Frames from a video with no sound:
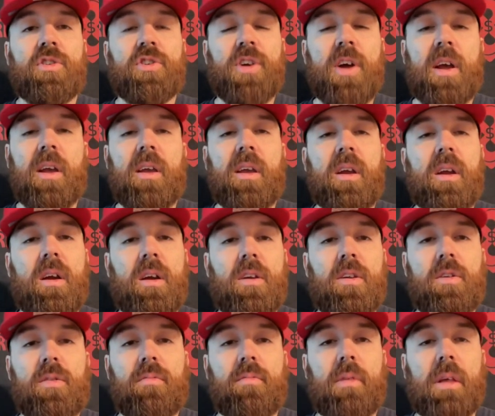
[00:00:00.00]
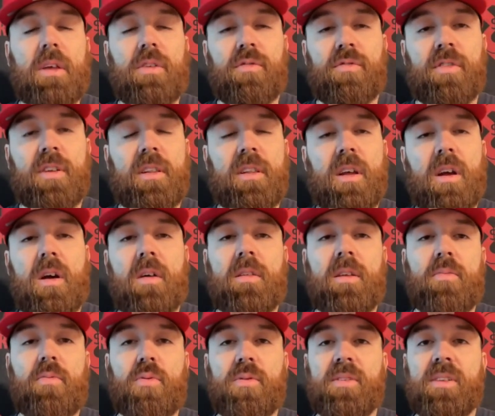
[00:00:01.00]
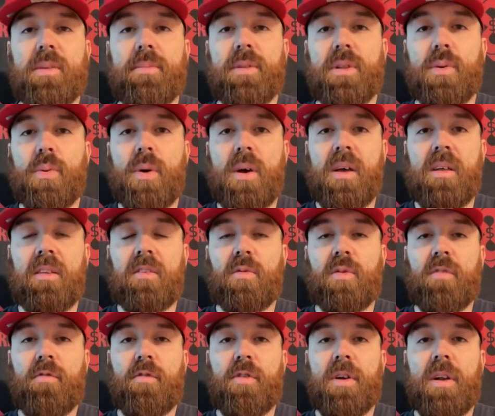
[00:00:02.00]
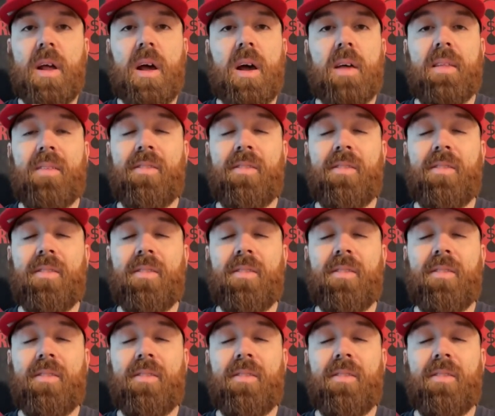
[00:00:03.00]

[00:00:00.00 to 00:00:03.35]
track here. You know, like you said, they are the number one team in the West, 24 and 9.